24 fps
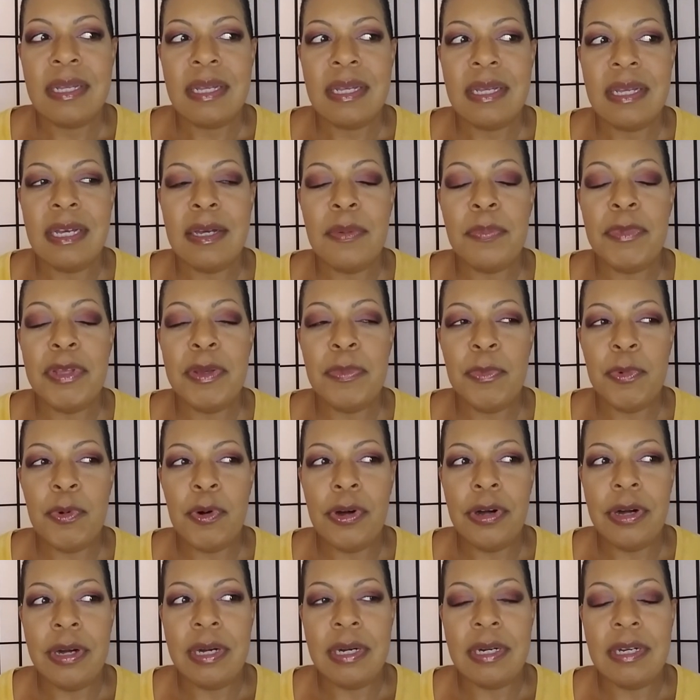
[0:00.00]
a
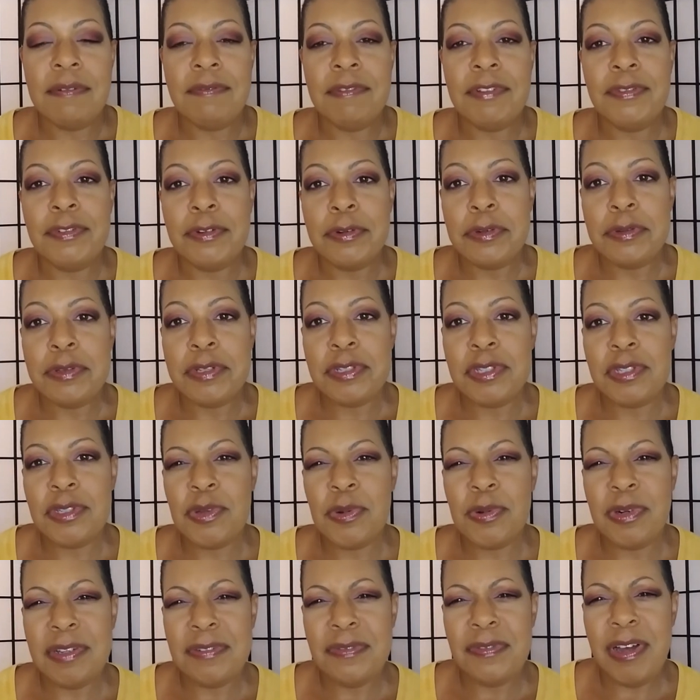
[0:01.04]
memoir of the first
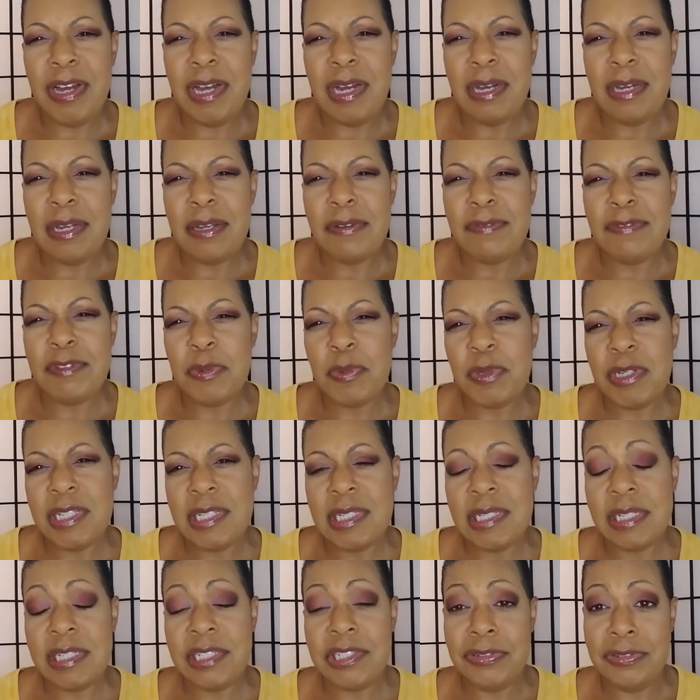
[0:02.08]
25,
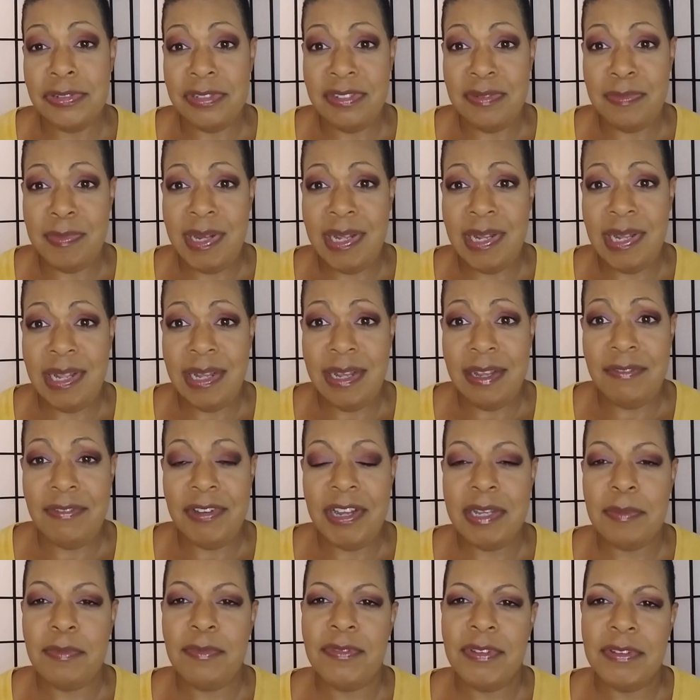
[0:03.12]
26 years of my life. I
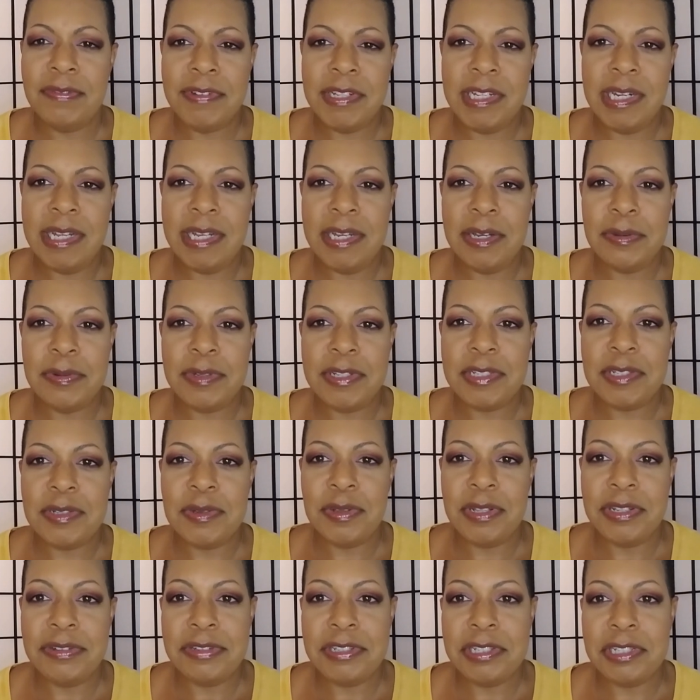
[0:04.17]
am 50 now, and so
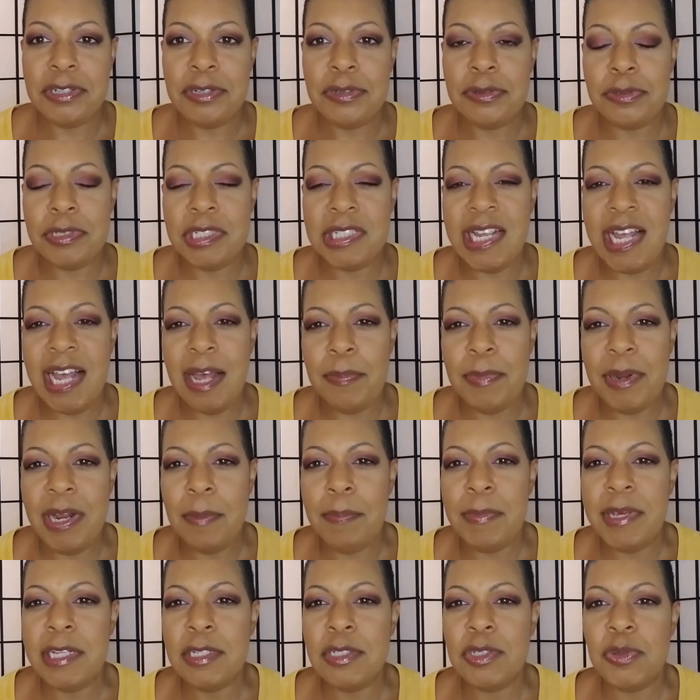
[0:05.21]
there is a huge gap. And I
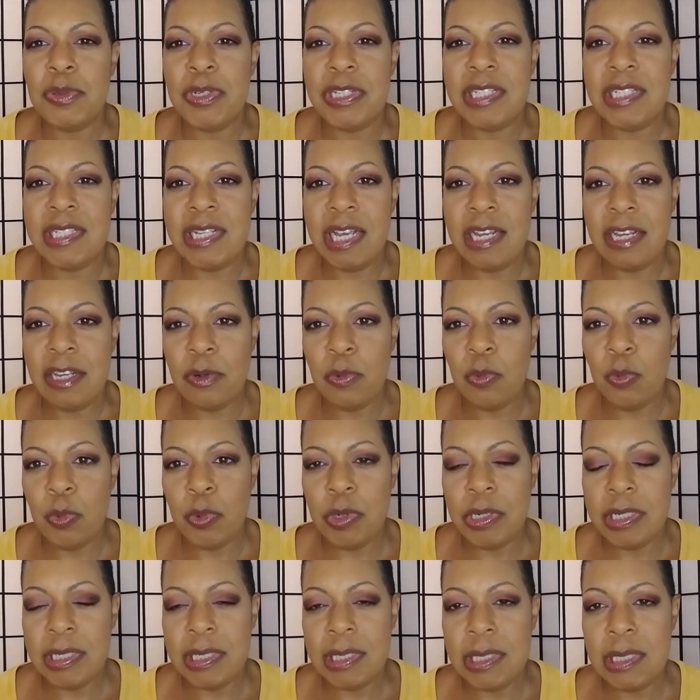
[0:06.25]
may do a second
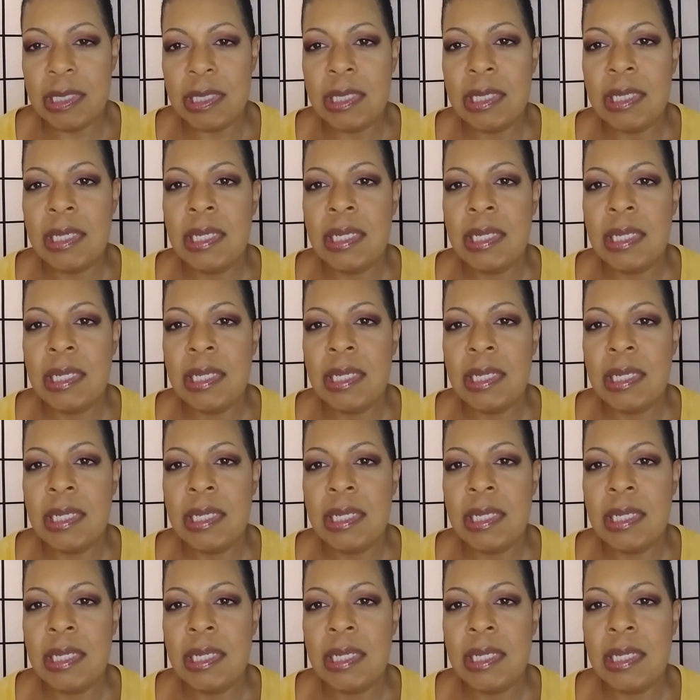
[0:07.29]
one